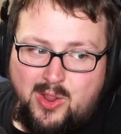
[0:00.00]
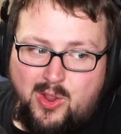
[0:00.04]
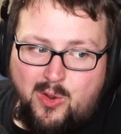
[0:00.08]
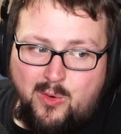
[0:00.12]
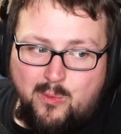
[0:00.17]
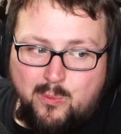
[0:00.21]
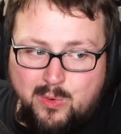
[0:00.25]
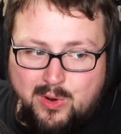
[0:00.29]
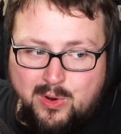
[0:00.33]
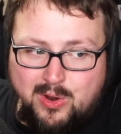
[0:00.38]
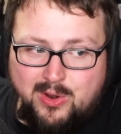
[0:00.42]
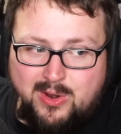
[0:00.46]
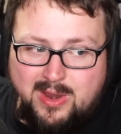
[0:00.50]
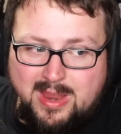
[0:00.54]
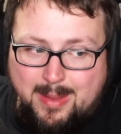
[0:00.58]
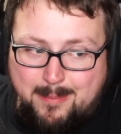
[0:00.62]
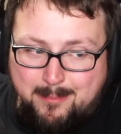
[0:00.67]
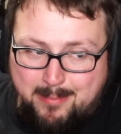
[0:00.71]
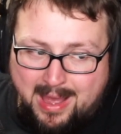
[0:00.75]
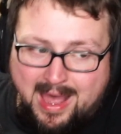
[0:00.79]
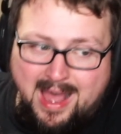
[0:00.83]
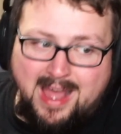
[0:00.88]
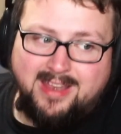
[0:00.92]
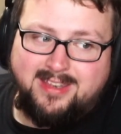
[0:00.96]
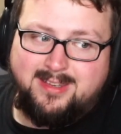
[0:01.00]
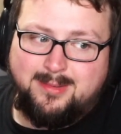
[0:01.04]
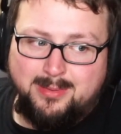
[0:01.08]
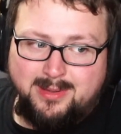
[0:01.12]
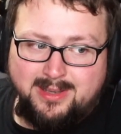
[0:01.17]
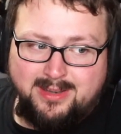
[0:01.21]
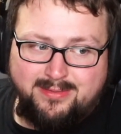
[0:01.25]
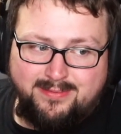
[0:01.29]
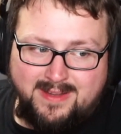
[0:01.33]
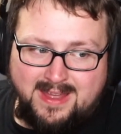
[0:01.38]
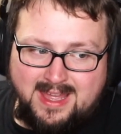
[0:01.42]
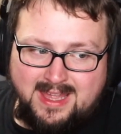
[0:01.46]
were impossible
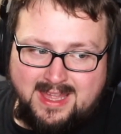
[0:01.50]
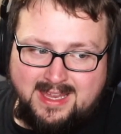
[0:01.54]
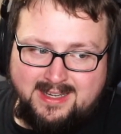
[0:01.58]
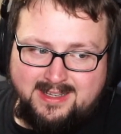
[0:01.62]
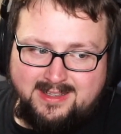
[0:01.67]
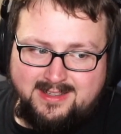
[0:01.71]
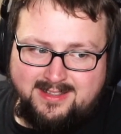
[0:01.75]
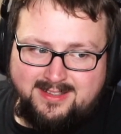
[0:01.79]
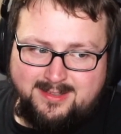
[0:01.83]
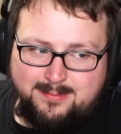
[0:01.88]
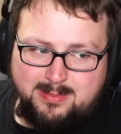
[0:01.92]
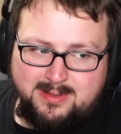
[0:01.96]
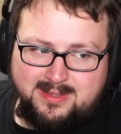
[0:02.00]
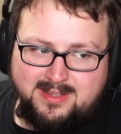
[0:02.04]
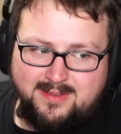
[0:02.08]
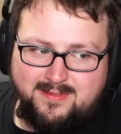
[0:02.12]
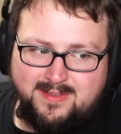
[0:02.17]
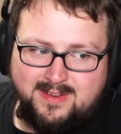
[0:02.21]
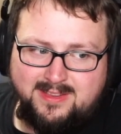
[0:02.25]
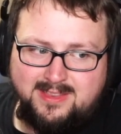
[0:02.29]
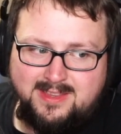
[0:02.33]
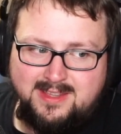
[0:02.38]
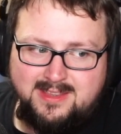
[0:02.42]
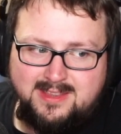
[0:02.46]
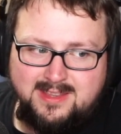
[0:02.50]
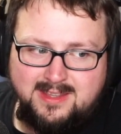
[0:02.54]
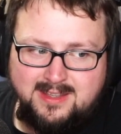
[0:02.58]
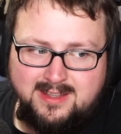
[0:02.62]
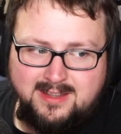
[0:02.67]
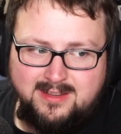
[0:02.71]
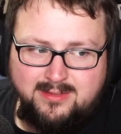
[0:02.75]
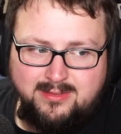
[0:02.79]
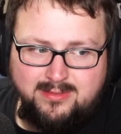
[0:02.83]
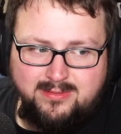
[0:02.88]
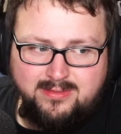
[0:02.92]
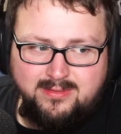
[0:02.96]
to find, specifically
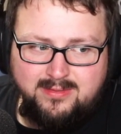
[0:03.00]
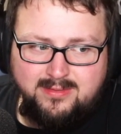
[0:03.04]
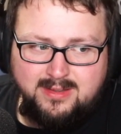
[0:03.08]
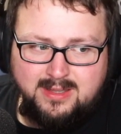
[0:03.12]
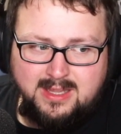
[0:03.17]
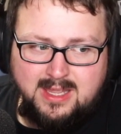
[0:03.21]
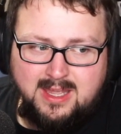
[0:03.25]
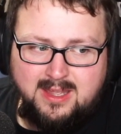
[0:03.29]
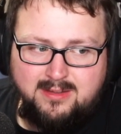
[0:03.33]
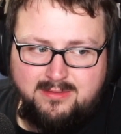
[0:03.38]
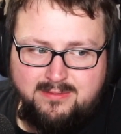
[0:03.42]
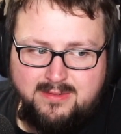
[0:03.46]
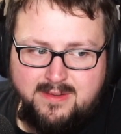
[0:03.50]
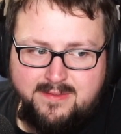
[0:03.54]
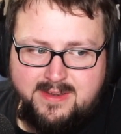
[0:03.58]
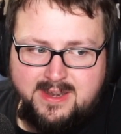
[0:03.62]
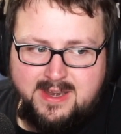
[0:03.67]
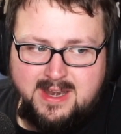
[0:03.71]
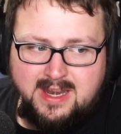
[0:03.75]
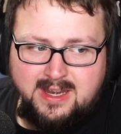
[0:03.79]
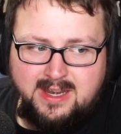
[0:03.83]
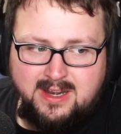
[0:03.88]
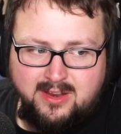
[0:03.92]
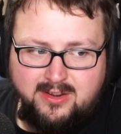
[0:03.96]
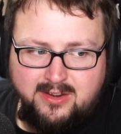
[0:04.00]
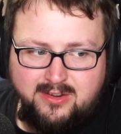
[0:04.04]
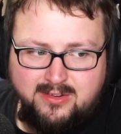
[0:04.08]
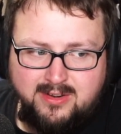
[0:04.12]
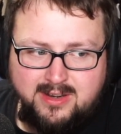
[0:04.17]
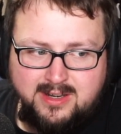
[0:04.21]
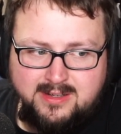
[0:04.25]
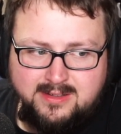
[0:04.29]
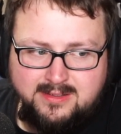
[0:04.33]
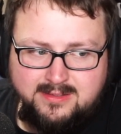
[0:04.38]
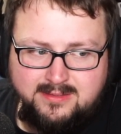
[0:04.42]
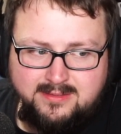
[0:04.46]
the
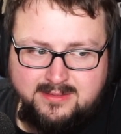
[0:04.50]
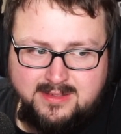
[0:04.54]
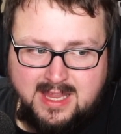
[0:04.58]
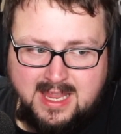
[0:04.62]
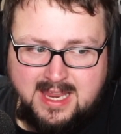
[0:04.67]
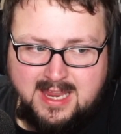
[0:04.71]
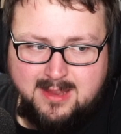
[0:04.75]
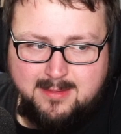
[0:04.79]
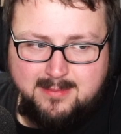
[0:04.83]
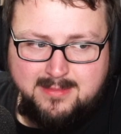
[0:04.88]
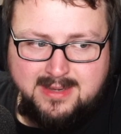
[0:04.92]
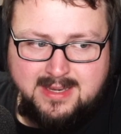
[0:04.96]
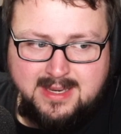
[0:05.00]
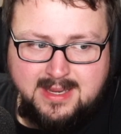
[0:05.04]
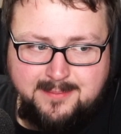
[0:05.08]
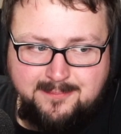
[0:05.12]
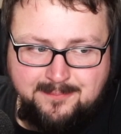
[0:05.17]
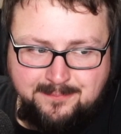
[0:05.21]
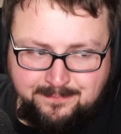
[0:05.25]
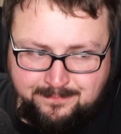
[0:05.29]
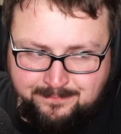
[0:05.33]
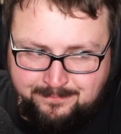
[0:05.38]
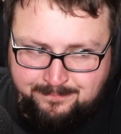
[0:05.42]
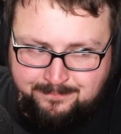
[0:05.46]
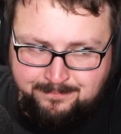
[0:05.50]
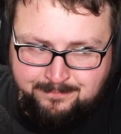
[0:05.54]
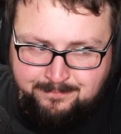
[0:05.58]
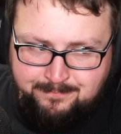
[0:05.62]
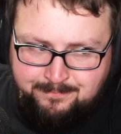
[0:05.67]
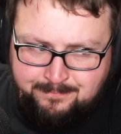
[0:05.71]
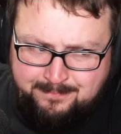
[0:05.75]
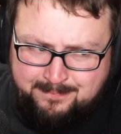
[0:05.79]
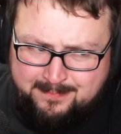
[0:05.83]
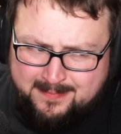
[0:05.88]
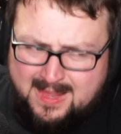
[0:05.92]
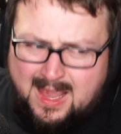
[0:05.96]
5900 AMD.
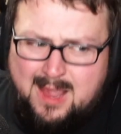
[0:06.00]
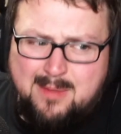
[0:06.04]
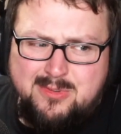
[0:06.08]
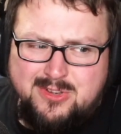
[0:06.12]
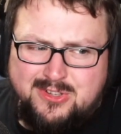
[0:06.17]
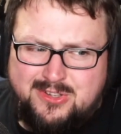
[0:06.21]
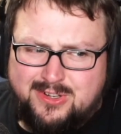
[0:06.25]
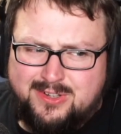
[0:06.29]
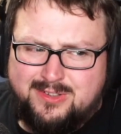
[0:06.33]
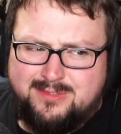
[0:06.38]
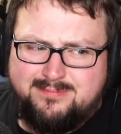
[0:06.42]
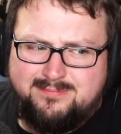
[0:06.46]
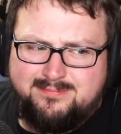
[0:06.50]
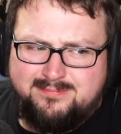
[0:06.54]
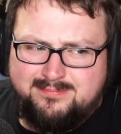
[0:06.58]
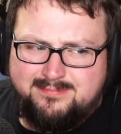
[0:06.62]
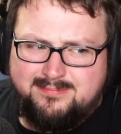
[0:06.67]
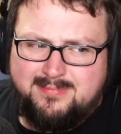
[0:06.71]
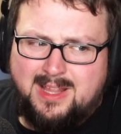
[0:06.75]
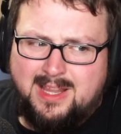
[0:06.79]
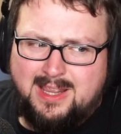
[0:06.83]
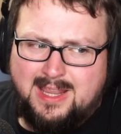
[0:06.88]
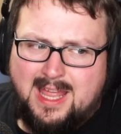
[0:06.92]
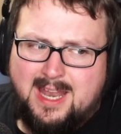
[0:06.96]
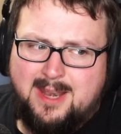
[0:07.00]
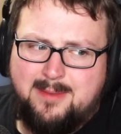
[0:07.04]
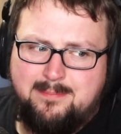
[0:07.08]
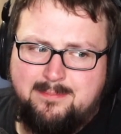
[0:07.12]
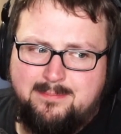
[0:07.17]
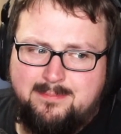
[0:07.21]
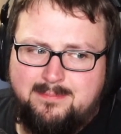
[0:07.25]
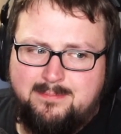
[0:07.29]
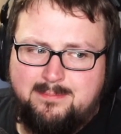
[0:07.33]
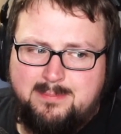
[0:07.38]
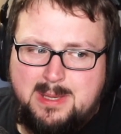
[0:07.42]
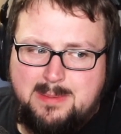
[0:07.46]
I'm sure a lot
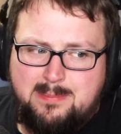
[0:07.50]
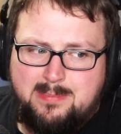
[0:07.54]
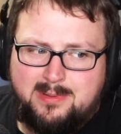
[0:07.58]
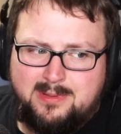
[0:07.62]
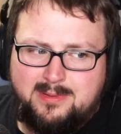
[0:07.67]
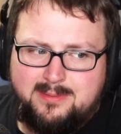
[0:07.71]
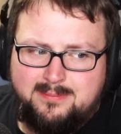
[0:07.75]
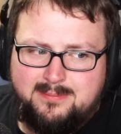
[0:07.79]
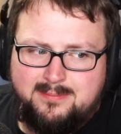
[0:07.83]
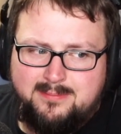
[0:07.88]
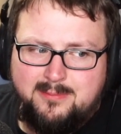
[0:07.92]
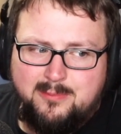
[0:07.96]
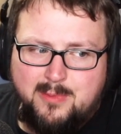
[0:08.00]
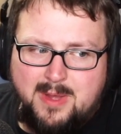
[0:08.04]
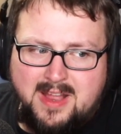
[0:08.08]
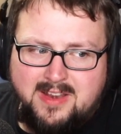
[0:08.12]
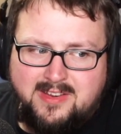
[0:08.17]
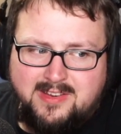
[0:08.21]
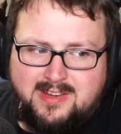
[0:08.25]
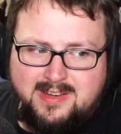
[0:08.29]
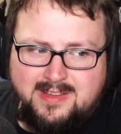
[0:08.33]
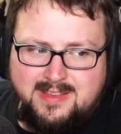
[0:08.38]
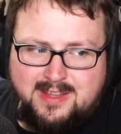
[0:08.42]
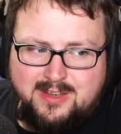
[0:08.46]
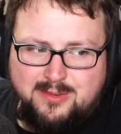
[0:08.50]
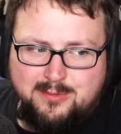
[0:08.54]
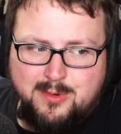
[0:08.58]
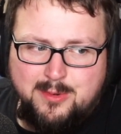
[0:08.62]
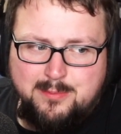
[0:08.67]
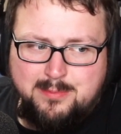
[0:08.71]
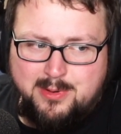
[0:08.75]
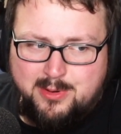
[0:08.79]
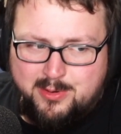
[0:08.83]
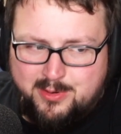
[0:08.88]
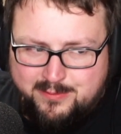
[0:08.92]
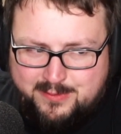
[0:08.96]
of people watching these root
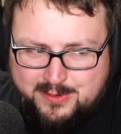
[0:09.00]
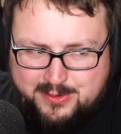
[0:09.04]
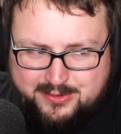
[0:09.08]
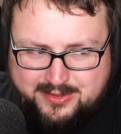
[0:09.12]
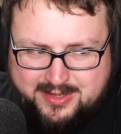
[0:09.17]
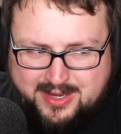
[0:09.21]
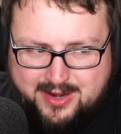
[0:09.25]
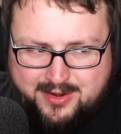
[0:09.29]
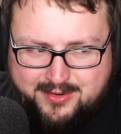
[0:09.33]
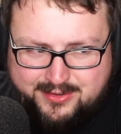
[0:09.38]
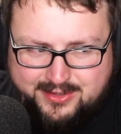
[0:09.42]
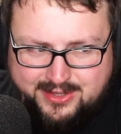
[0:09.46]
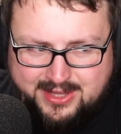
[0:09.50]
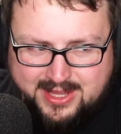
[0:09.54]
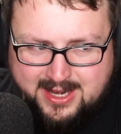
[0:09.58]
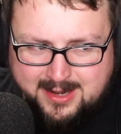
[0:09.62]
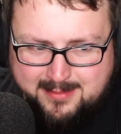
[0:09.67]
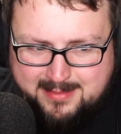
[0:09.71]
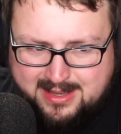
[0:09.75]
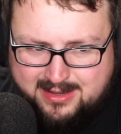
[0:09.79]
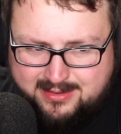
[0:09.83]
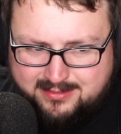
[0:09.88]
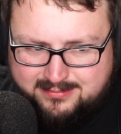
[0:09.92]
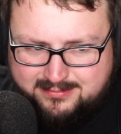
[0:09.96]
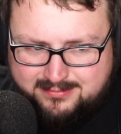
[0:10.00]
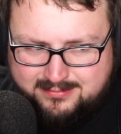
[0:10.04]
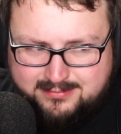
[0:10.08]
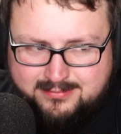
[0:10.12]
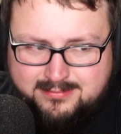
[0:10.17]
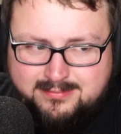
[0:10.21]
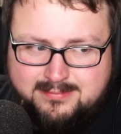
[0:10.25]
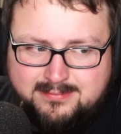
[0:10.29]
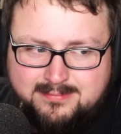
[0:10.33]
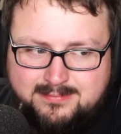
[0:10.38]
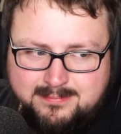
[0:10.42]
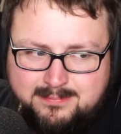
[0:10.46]
beer reviews cares a lot about
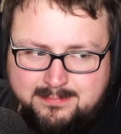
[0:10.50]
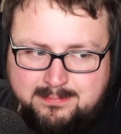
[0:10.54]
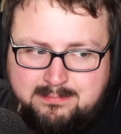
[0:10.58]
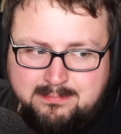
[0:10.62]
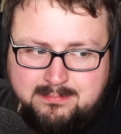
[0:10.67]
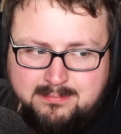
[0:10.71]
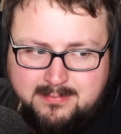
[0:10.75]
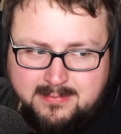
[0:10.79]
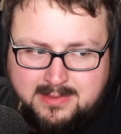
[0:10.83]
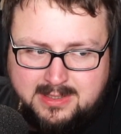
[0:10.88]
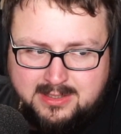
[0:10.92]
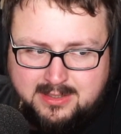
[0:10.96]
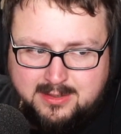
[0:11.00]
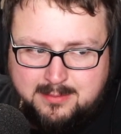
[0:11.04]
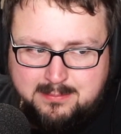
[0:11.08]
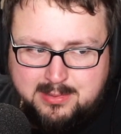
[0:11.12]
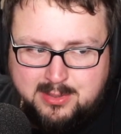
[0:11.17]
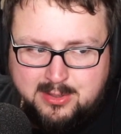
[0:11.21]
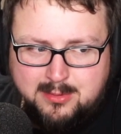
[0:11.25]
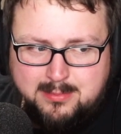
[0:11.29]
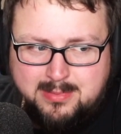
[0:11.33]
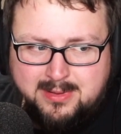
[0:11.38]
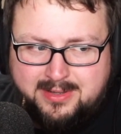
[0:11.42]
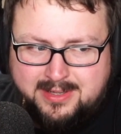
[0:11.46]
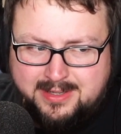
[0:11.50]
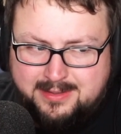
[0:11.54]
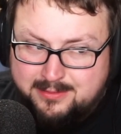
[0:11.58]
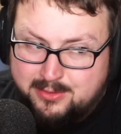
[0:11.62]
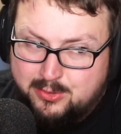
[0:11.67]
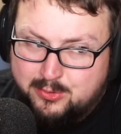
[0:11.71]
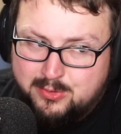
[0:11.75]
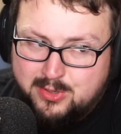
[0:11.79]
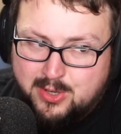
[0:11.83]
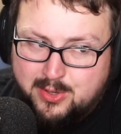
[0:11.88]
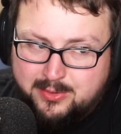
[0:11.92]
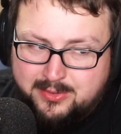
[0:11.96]
computer building.
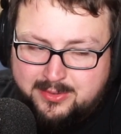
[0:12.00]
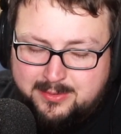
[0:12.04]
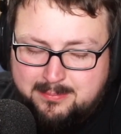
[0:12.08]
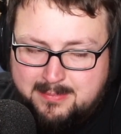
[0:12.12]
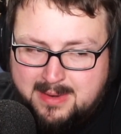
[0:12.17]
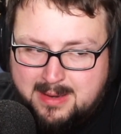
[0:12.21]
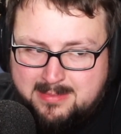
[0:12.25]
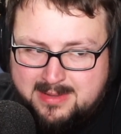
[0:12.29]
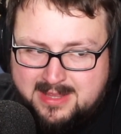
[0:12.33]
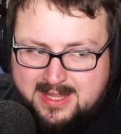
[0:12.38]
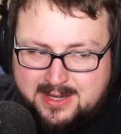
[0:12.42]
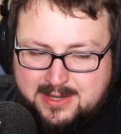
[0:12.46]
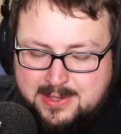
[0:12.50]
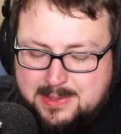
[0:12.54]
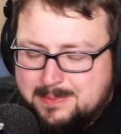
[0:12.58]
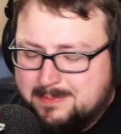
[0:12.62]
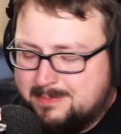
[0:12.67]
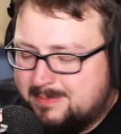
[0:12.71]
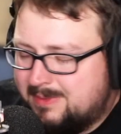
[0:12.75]
Who knows? Maybe they do.